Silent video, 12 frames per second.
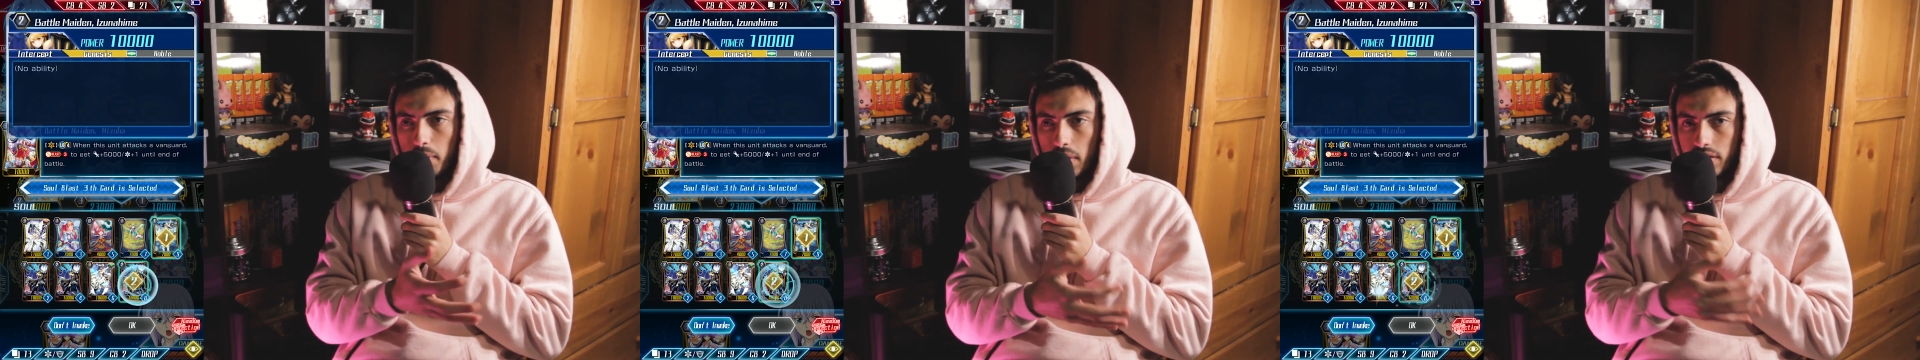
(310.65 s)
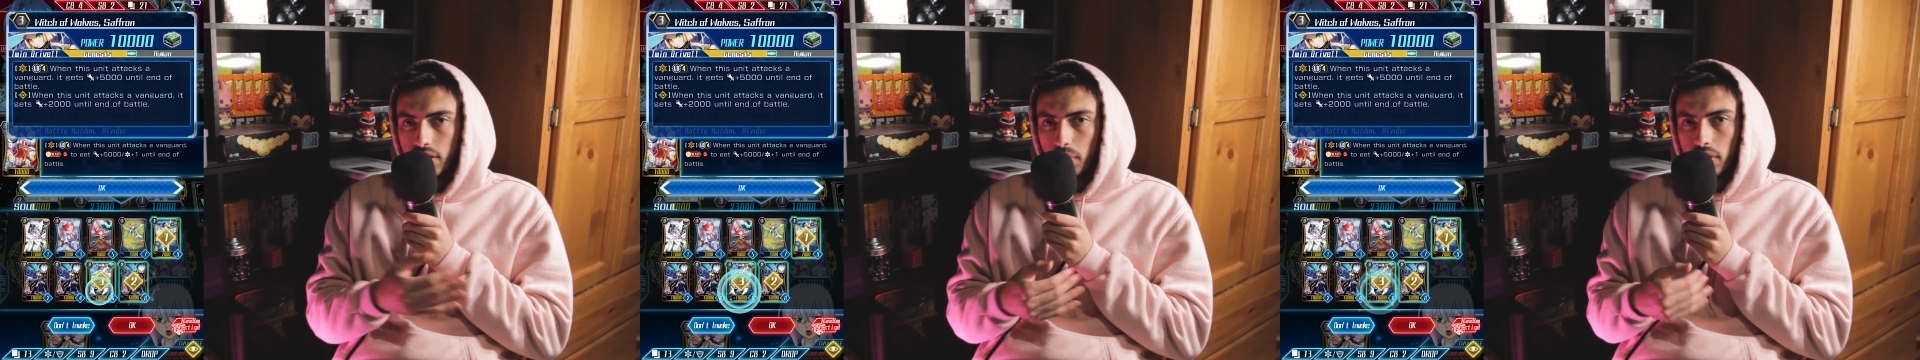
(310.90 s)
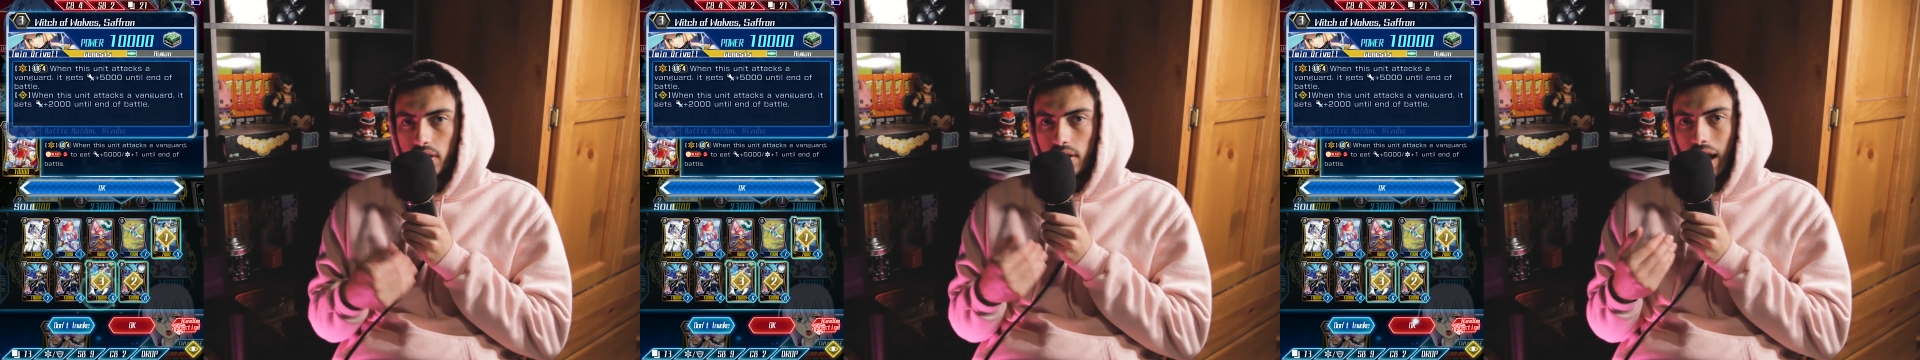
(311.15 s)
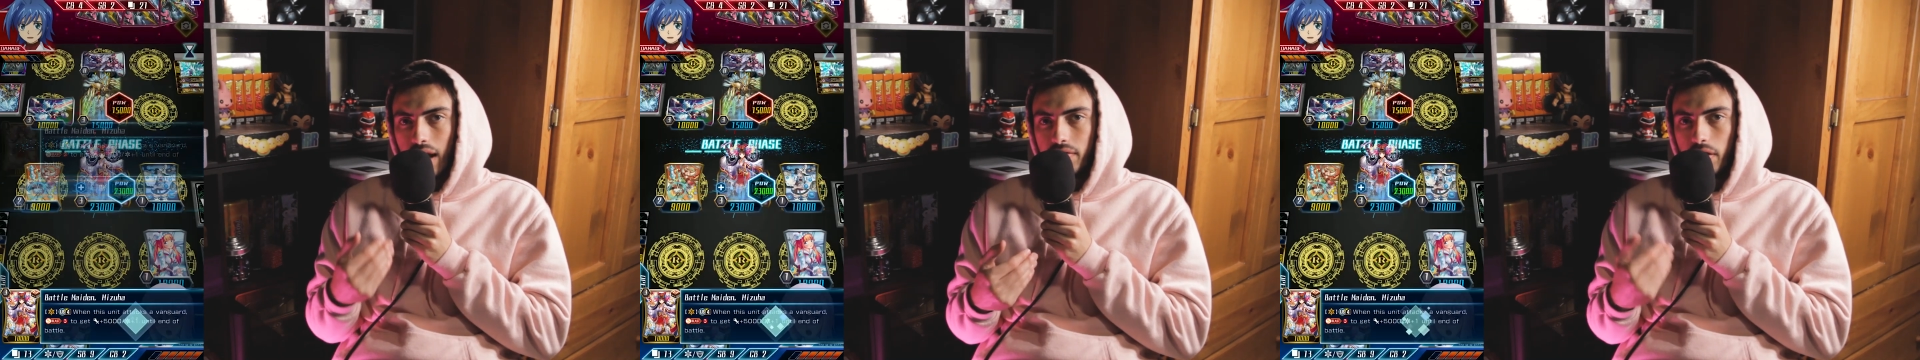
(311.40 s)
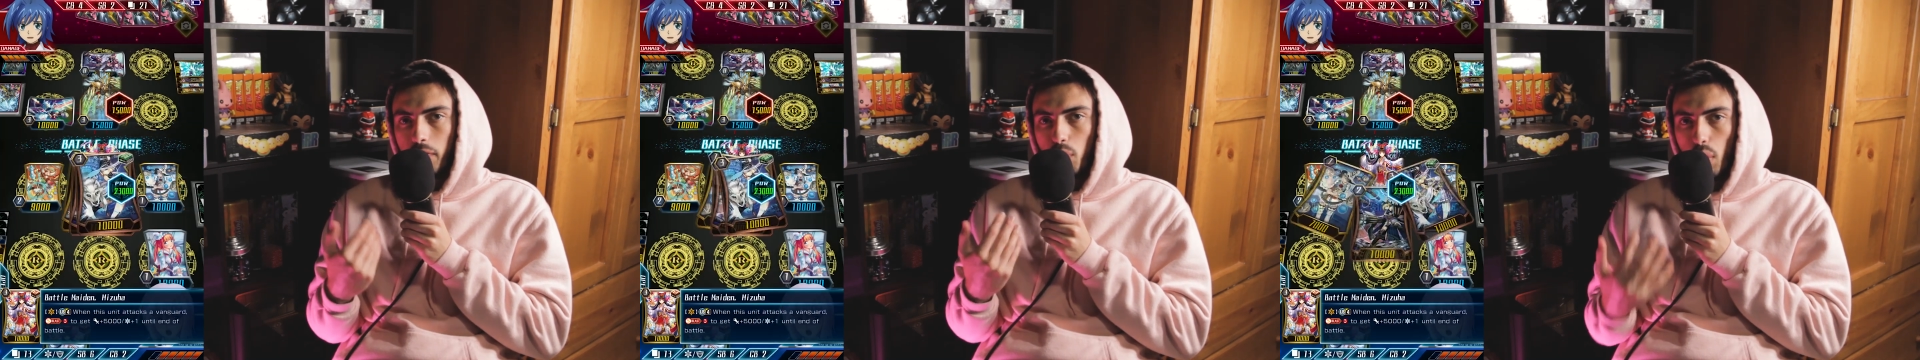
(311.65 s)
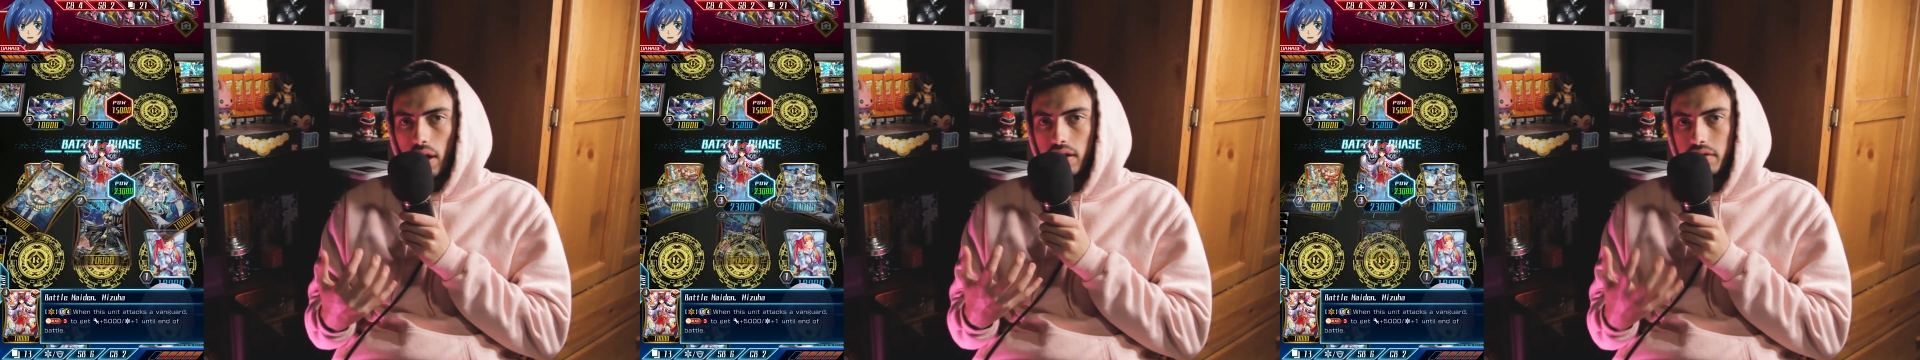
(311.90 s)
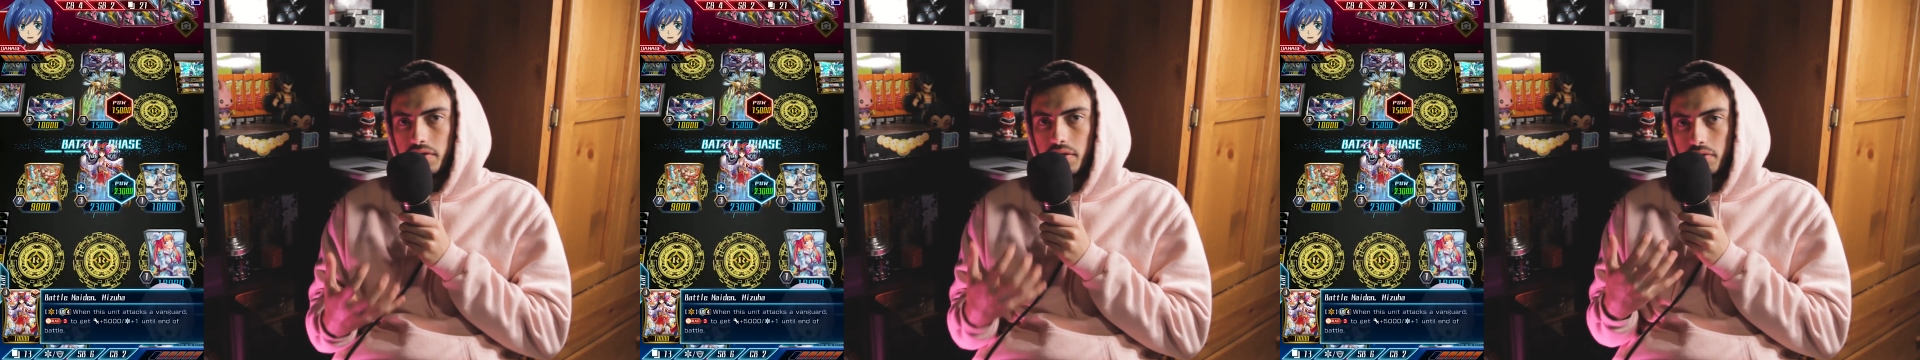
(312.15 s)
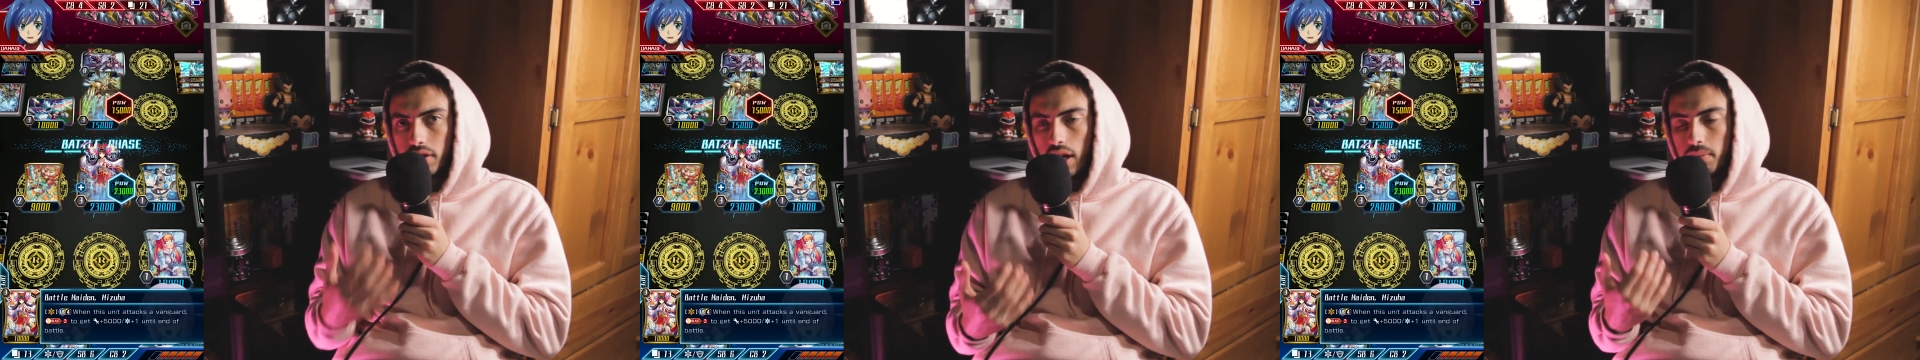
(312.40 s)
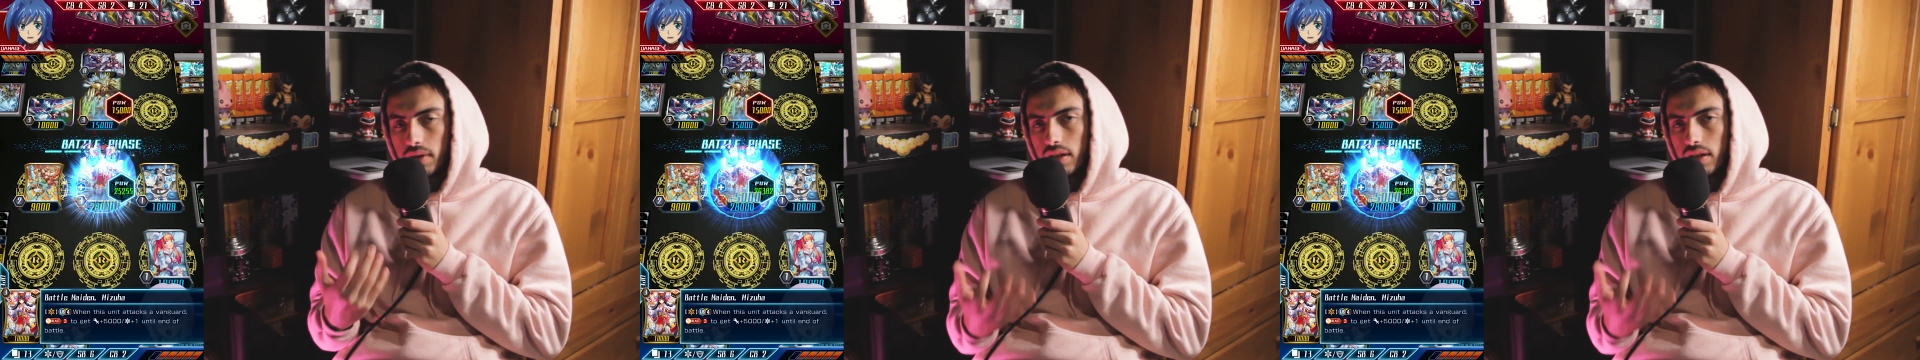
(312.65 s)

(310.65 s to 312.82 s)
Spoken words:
means that we can have a way easier time